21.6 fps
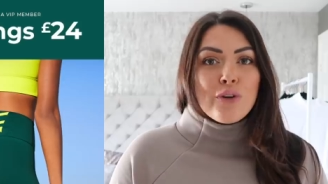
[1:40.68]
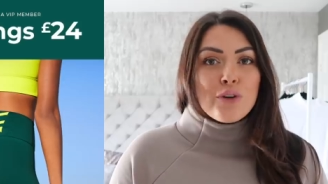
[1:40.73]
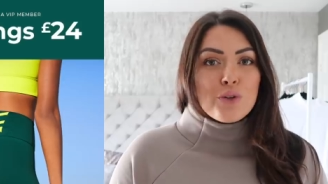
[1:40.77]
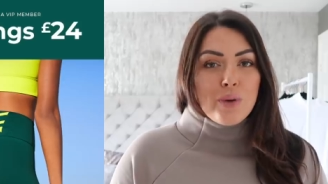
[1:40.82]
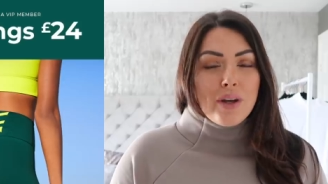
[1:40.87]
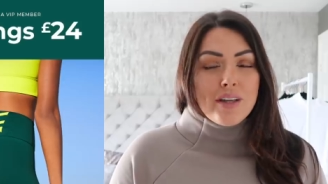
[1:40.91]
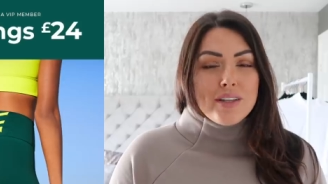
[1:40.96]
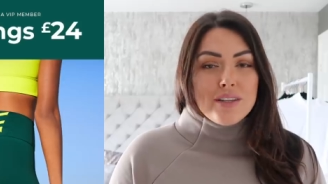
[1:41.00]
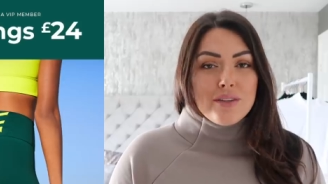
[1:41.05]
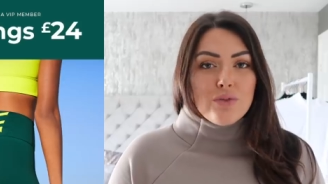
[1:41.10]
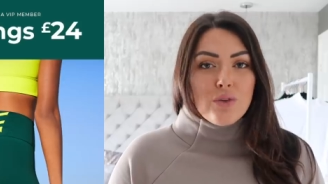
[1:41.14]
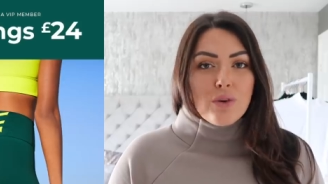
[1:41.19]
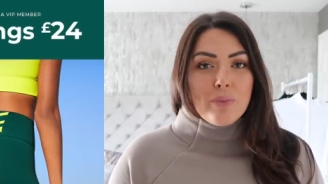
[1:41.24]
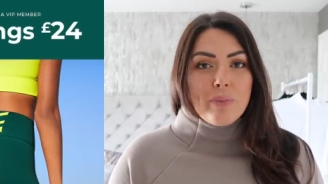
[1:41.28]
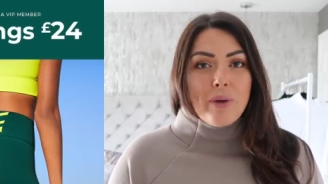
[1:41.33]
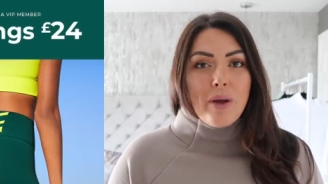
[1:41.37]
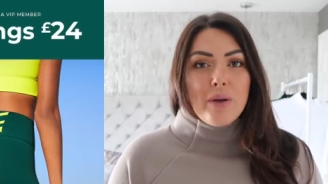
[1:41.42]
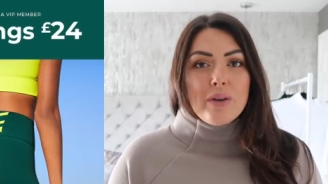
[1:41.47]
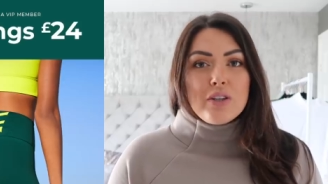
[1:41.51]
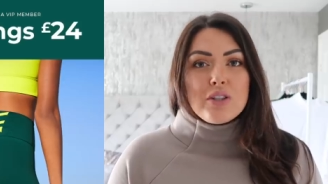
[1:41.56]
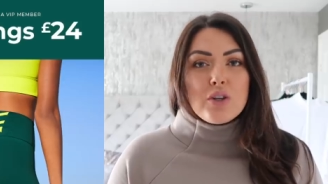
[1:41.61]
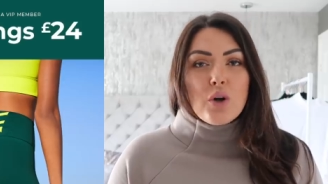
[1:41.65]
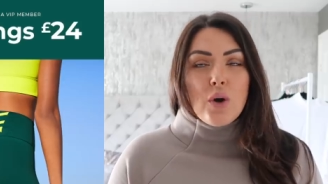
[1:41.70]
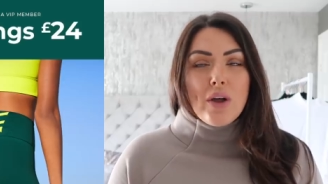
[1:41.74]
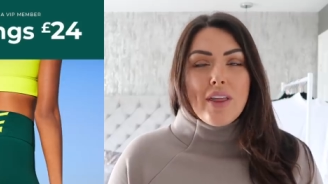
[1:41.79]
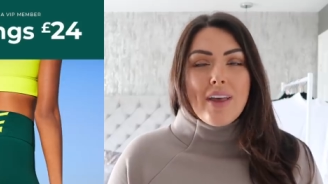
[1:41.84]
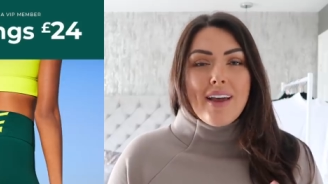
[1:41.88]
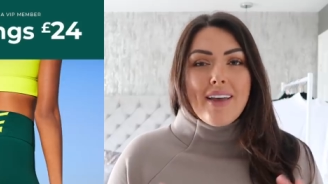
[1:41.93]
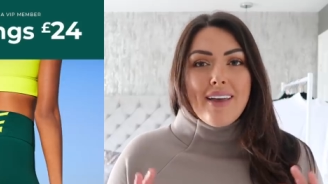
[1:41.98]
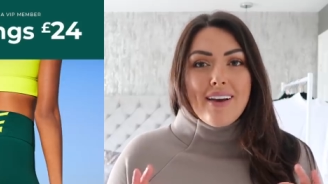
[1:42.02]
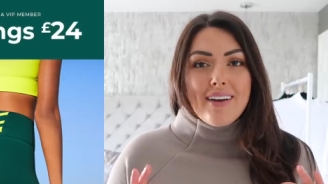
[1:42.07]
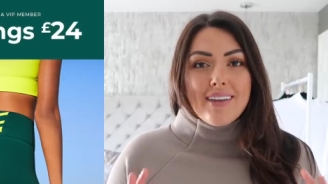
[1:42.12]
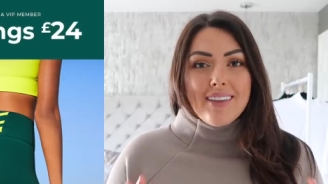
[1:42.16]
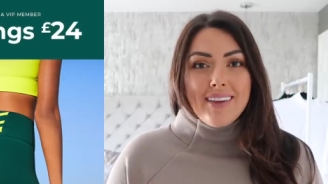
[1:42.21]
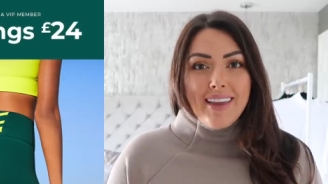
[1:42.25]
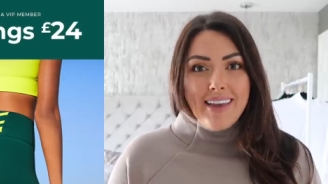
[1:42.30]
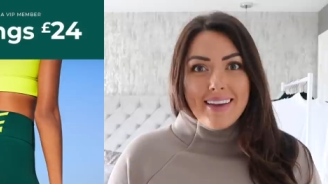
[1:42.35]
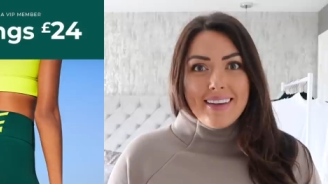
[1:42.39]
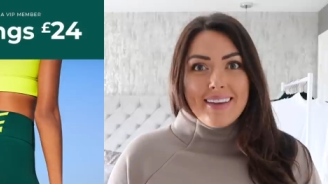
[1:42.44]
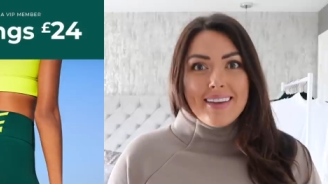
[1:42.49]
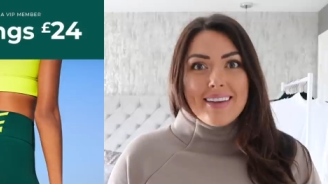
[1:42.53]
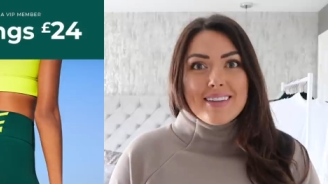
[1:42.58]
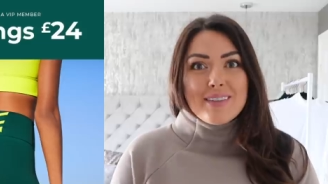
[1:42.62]
for £24 on their
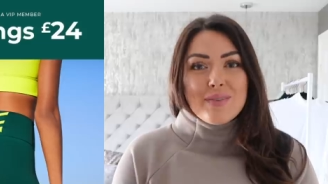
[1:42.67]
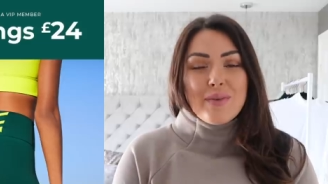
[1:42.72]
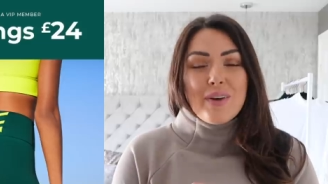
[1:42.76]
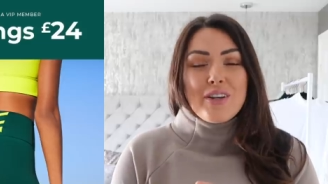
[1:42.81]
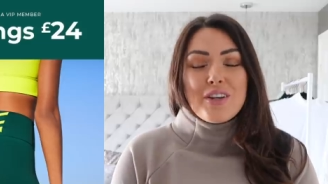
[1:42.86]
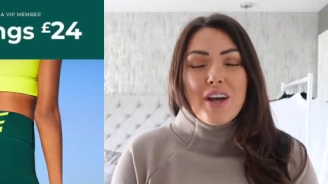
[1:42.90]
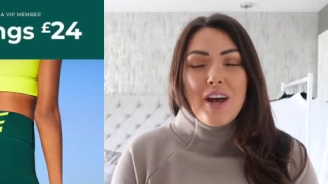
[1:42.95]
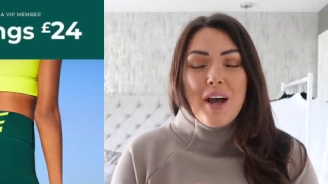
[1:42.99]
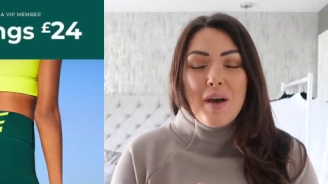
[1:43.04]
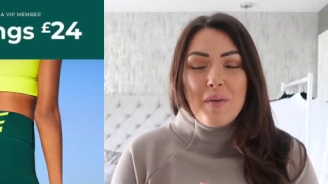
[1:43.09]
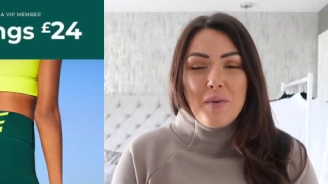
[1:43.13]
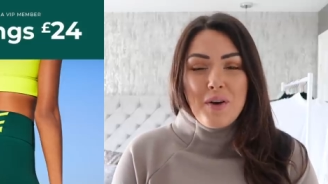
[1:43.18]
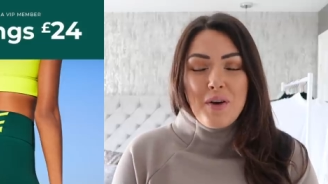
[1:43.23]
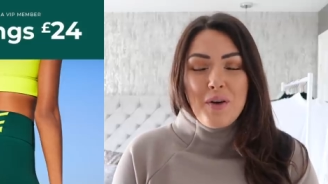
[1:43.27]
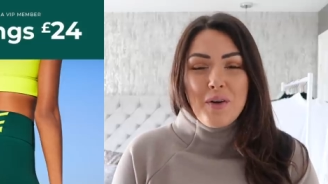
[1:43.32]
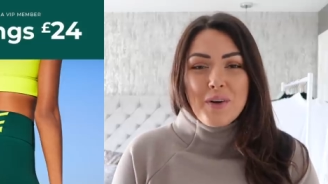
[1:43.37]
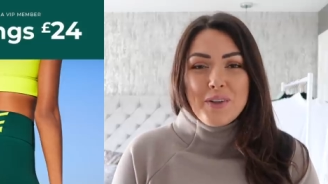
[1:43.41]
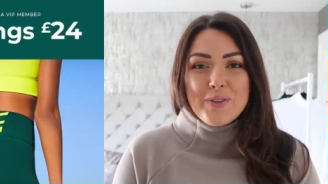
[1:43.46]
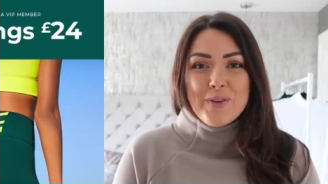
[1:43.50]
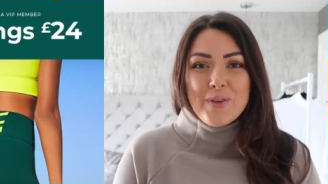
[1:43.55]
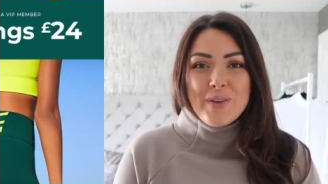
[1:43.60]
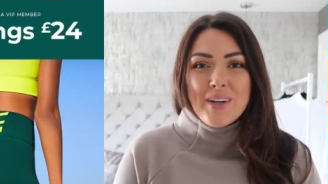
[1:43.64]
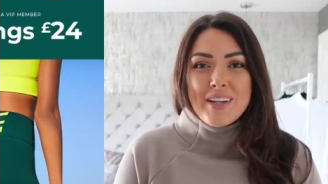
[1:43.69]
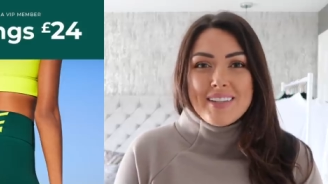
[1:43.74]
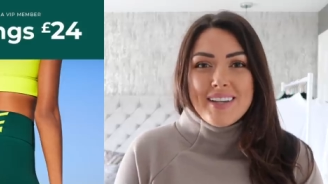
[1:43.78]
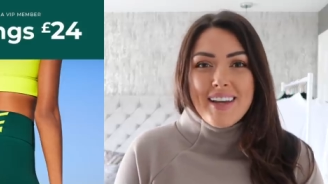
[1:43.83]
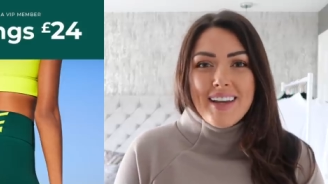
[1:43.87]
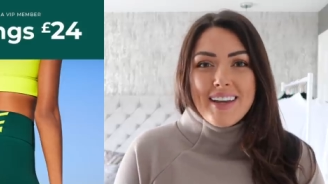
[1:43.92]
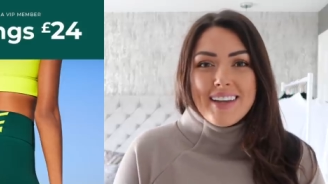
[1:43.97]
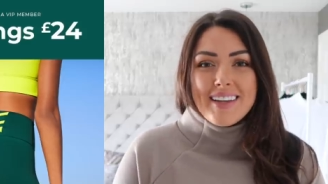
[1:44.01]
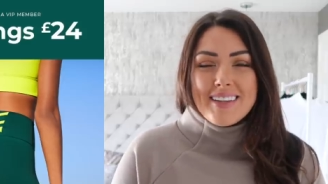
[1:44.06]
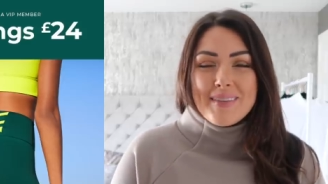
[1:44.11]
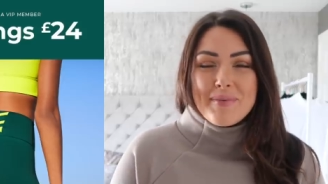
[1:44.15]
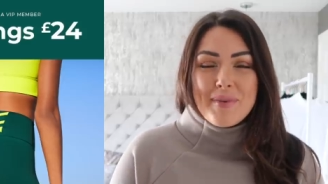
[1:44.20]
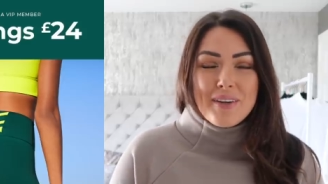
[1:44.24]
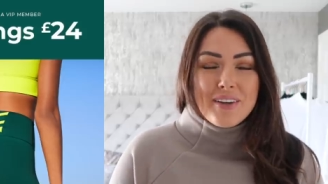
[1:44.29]
leggings, which I will get onto in a second